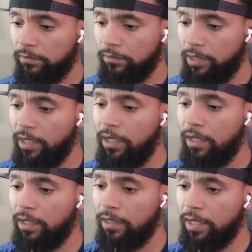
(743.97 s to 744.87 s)
Yeah,
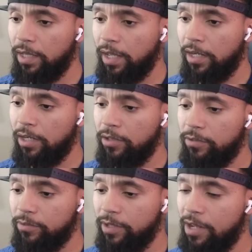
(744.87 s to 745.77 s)
cut that light on.
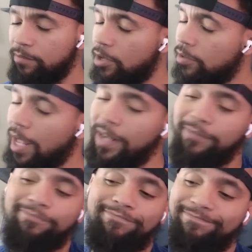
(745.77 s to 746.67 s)
Oh, no light.
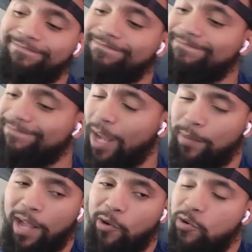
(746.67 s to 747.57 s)
I'm
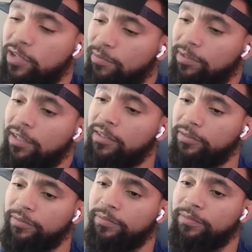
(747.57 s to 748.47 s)
not going up there.
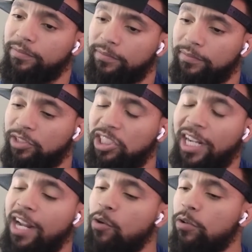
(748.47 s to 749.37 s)
Shit,
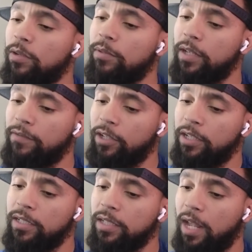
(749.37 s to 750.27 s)
I ain't going up there if there
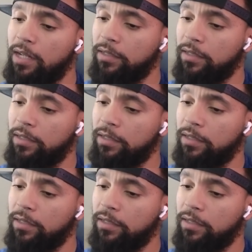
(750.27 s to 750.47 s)
is light.